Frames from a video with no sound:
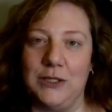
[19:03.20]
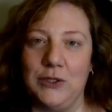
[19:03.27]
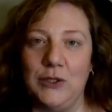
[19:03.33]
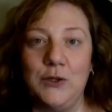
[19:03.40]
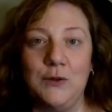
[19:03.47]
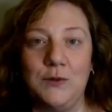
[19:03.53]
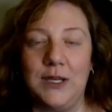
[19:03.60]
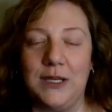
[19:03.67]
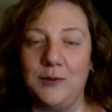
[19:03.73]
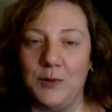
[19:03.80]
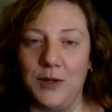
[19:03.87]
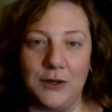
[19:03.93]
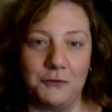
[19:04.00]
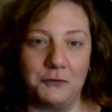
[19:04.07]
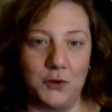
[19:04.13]
in
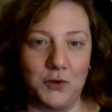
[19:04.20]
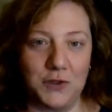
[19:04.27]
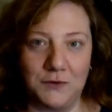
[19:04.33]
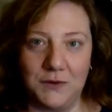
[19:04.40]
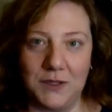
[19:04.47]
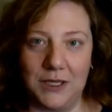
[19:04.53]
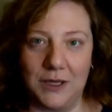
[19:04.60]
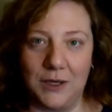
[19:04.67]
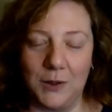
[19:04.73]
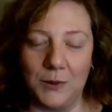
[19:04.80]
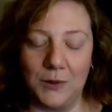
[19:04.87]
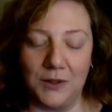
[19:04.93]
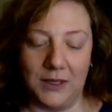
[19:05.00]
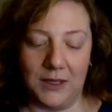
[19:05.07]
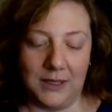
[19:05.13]
a future
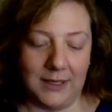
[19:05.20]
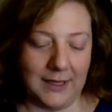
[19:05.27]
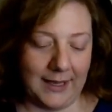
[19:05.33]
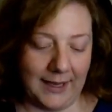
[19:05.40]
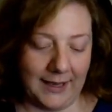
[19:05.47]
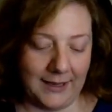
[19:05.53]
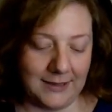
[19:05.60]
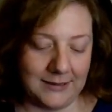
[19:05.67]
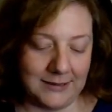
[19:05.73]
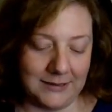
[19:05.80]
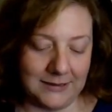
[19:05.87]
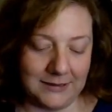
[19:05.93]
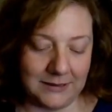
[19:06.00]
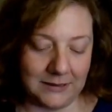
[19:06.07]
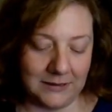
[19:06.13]
video.
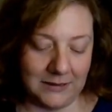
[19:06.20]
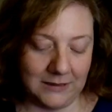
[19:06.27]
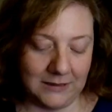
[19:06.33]
And